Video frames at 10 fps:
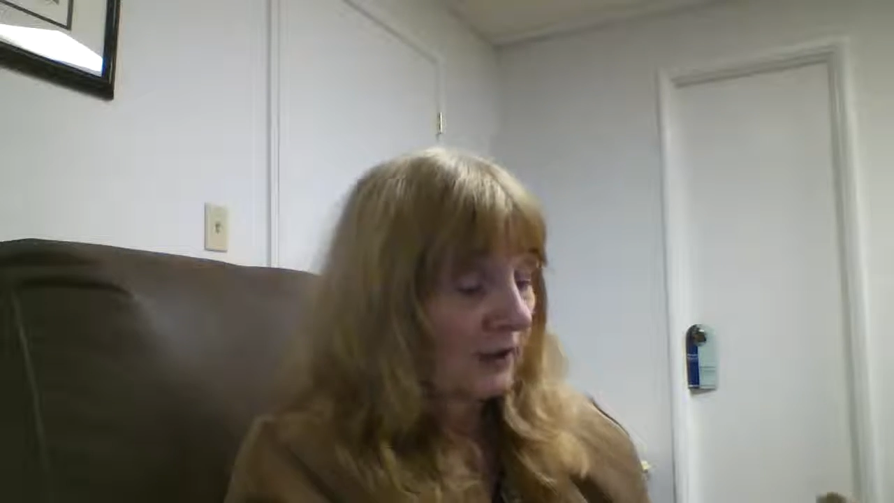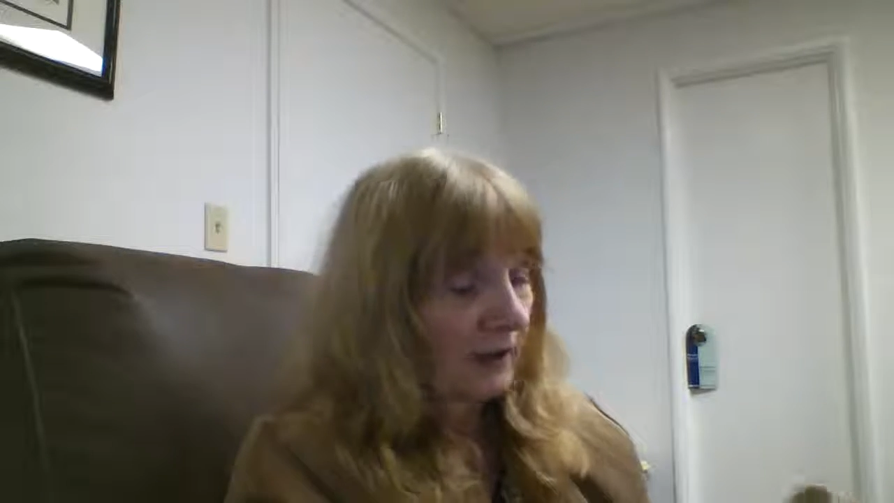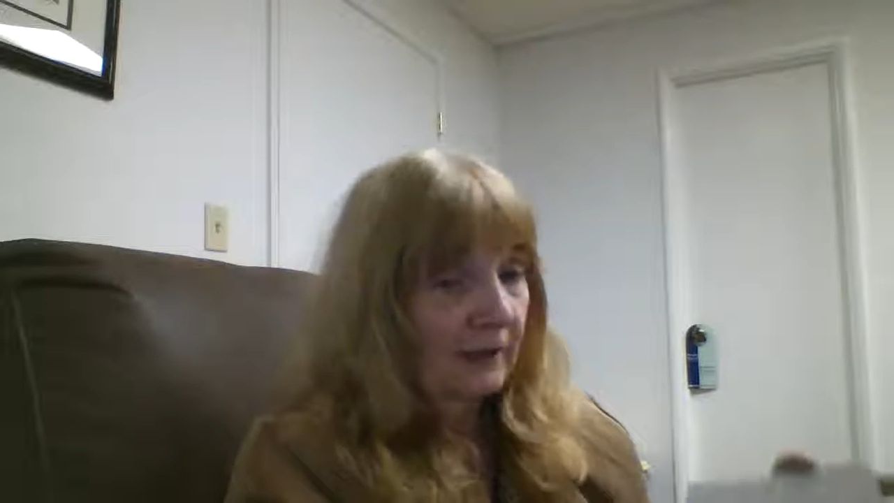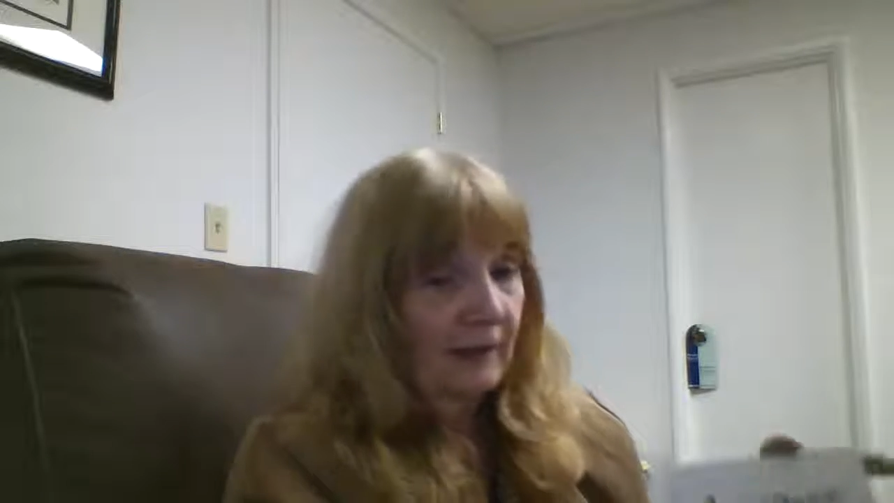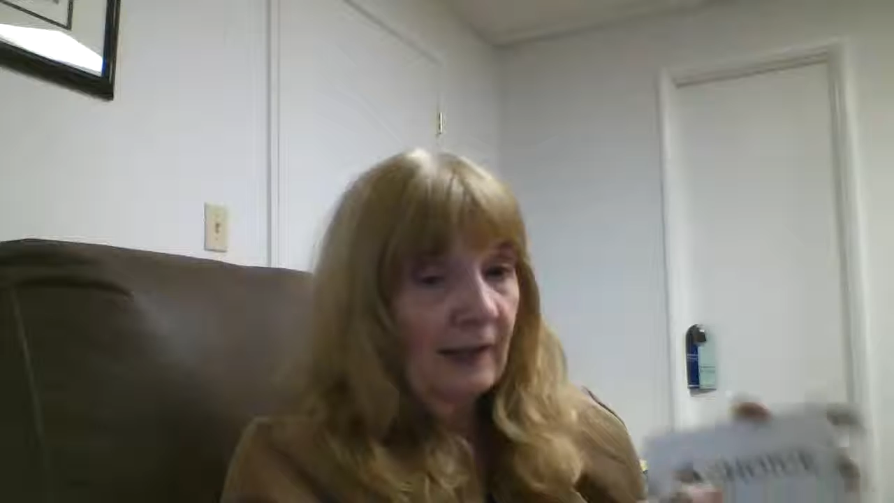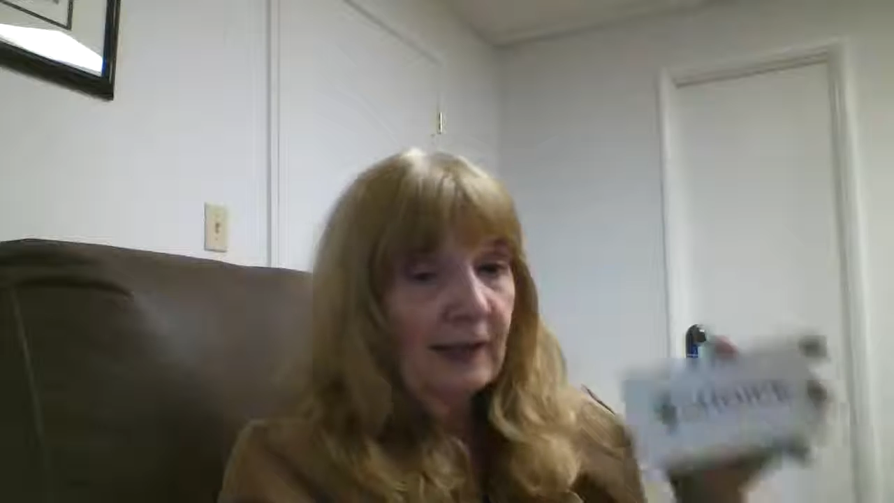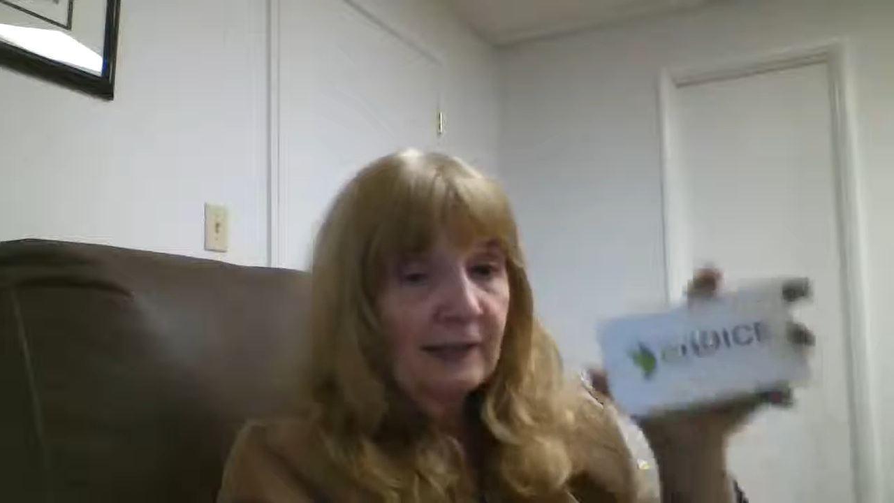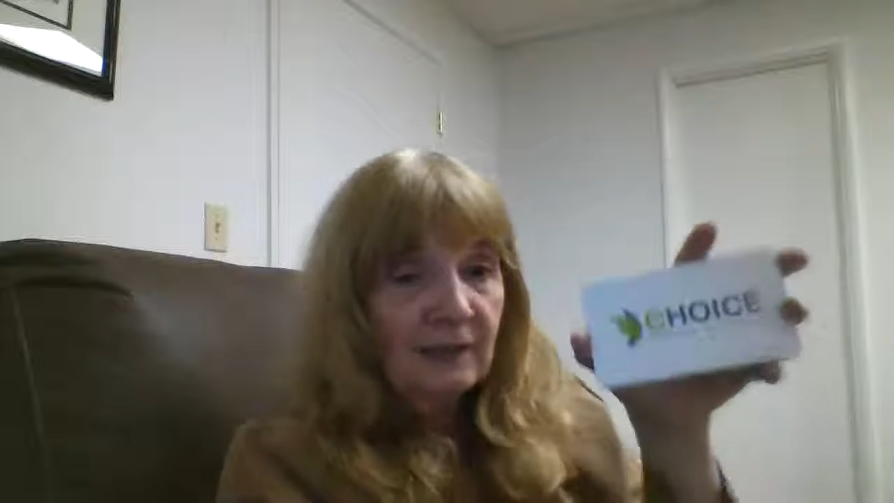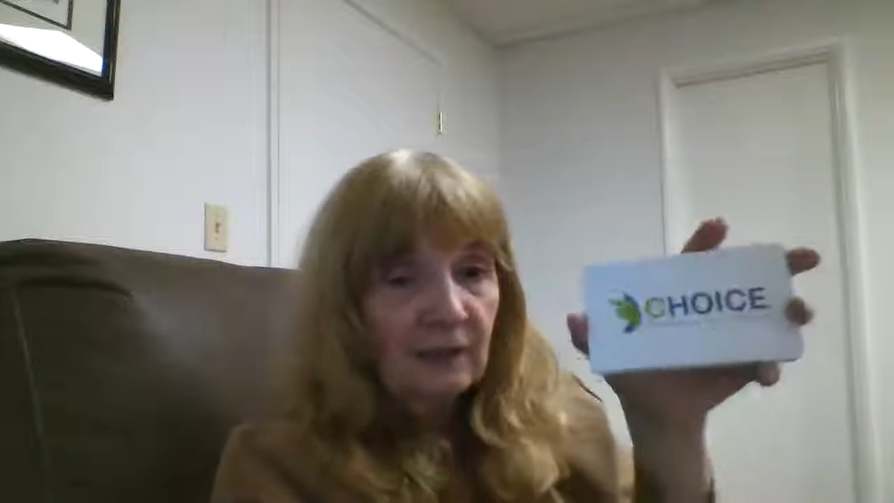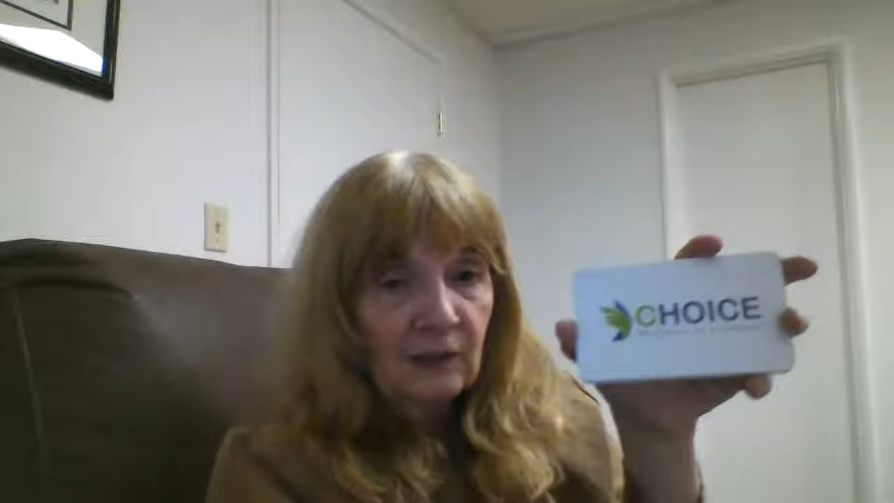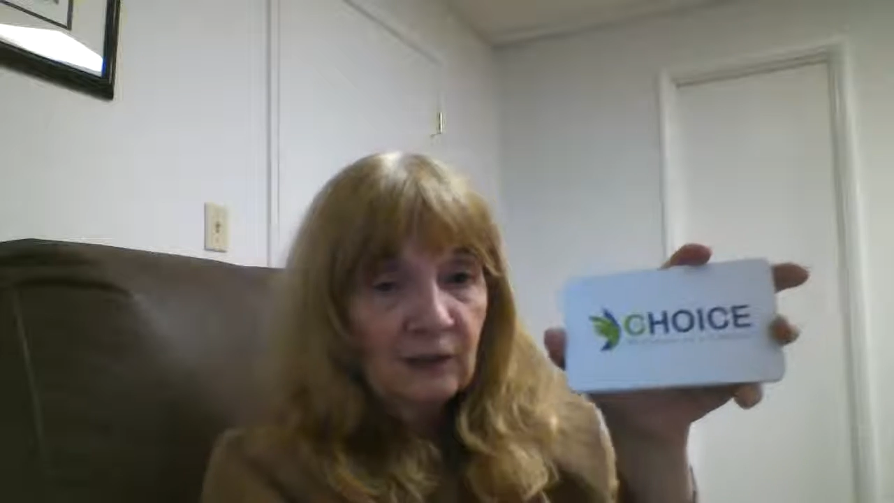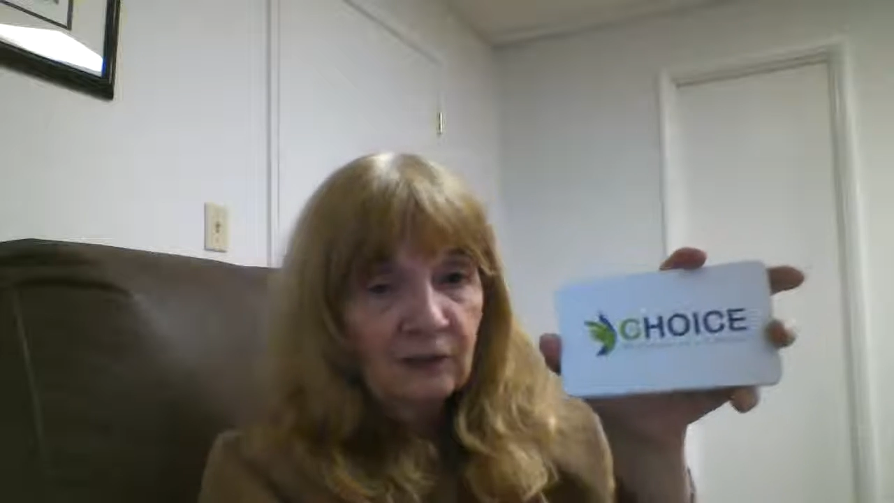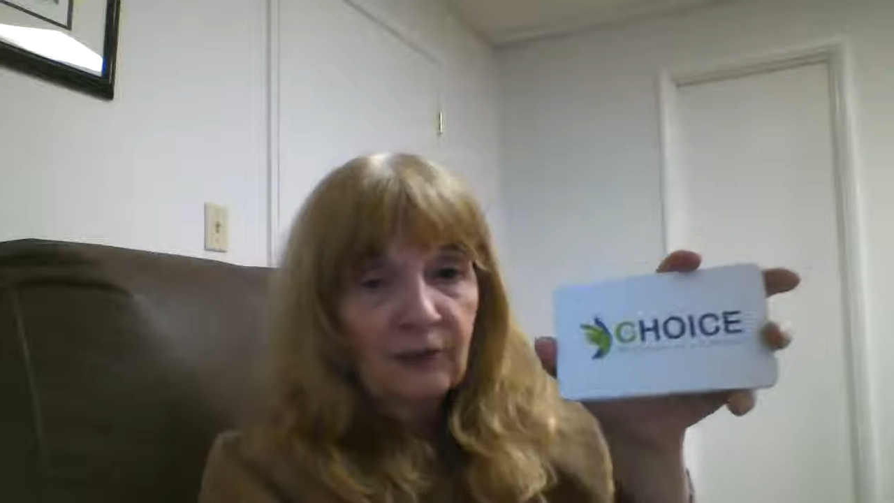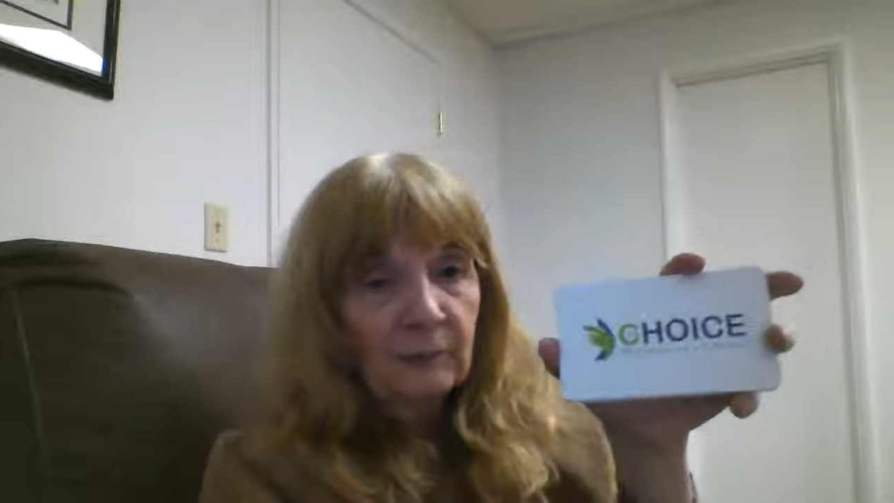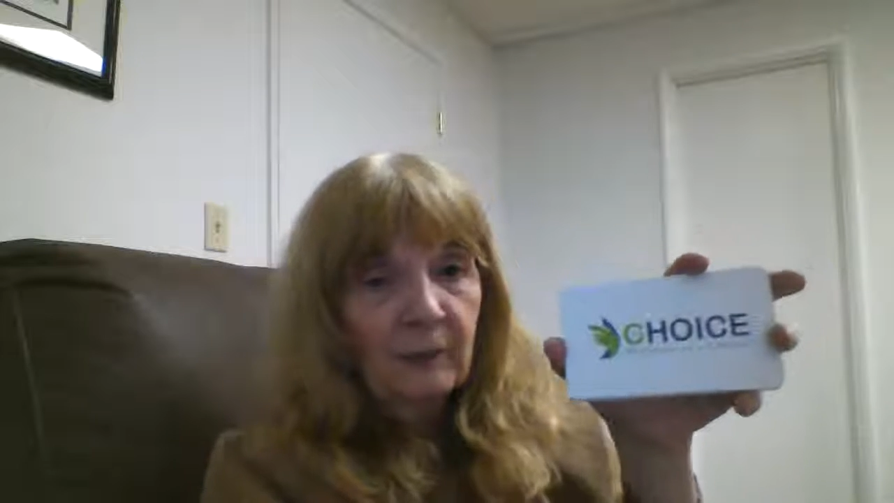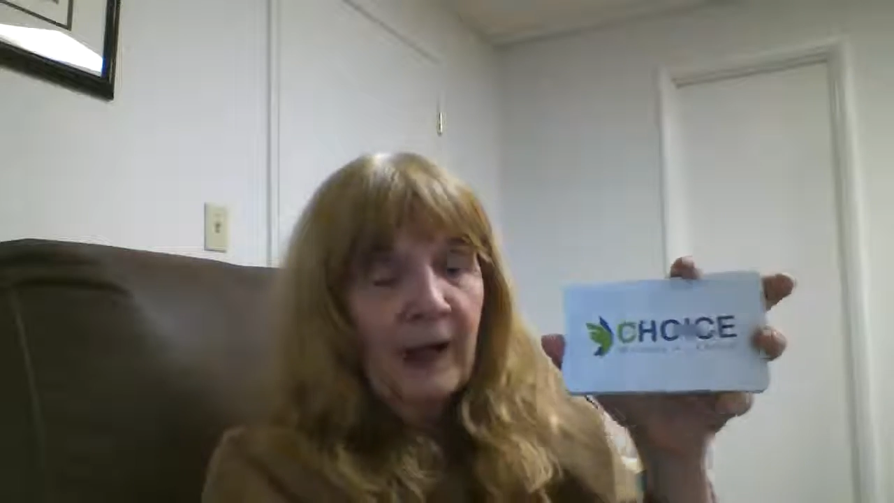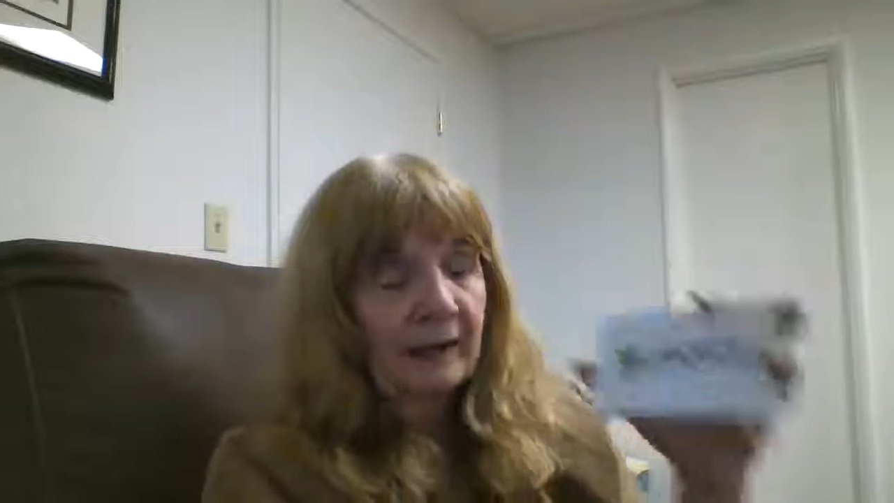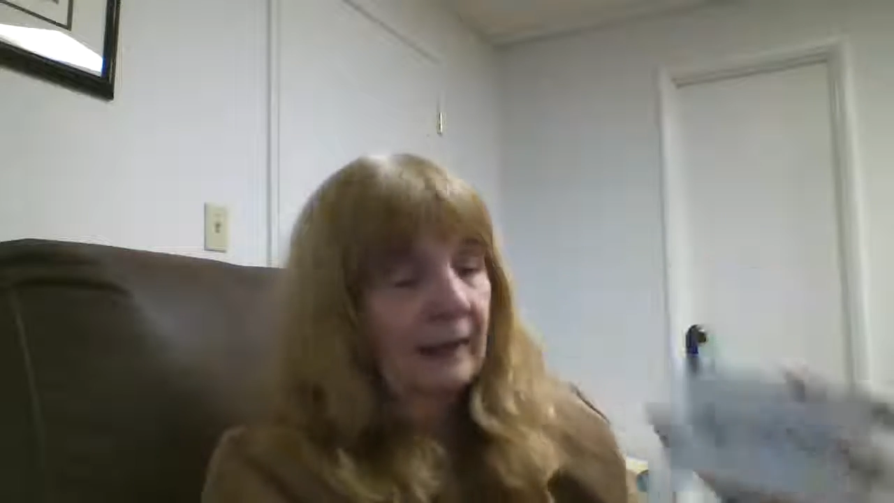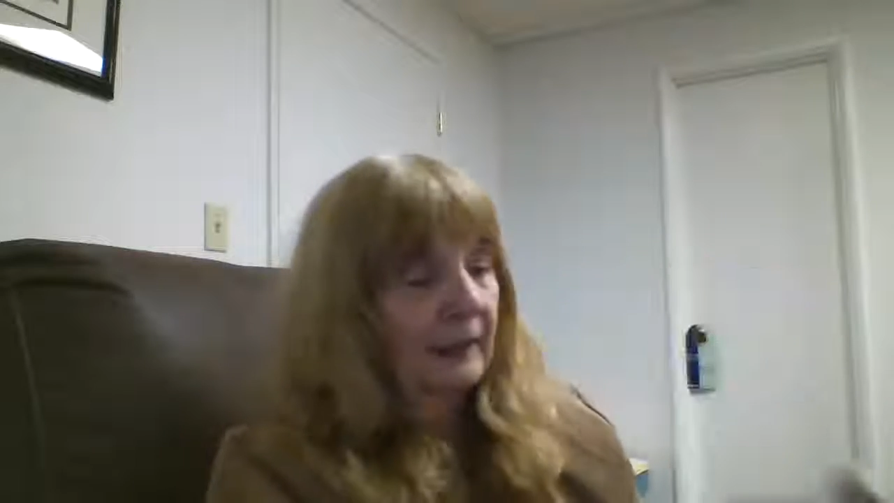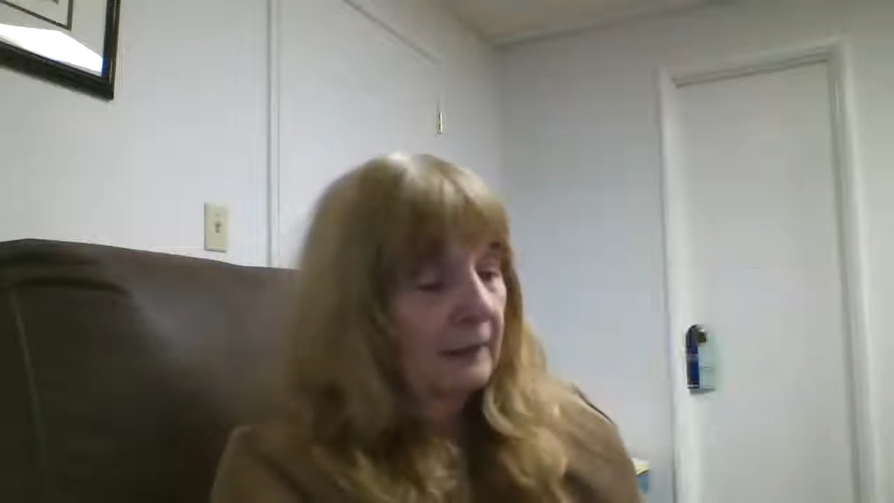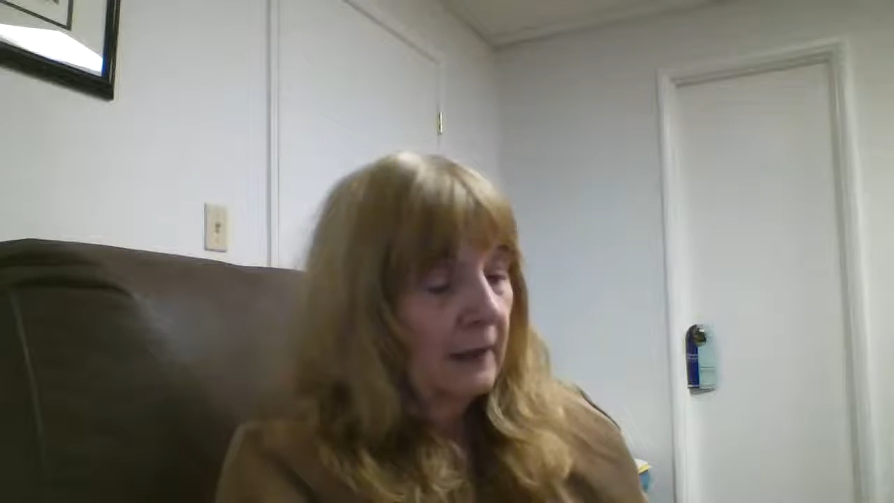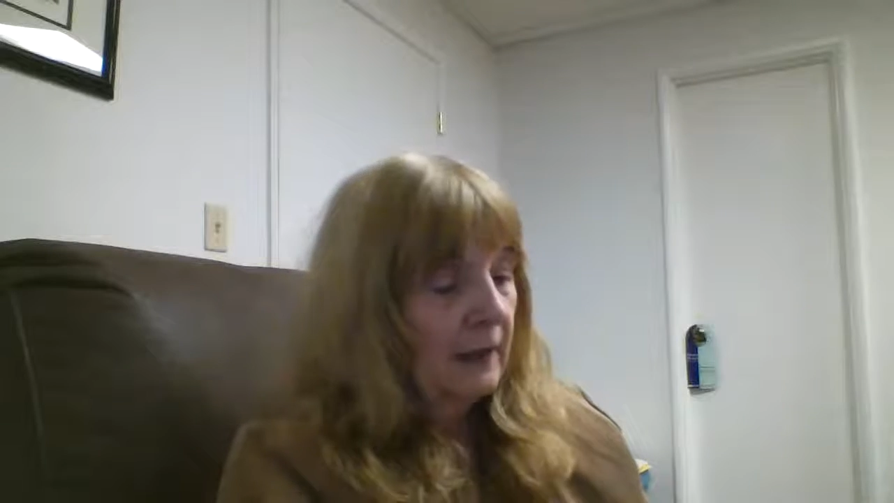and that has a little different backing,